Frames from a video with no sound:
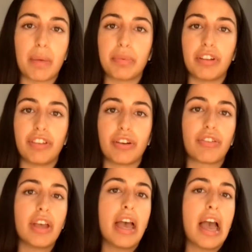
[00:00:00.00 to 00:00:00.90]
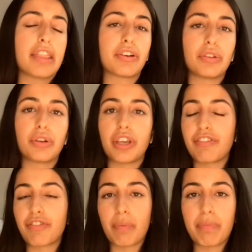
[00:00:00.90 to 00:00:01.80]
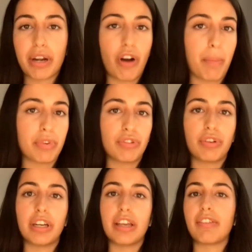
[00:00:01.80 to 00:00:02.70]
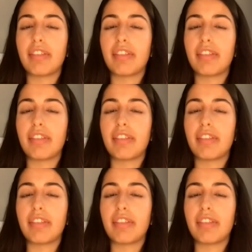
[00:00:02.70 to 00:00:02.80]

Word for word: couple of years. They're looking for better opportunities.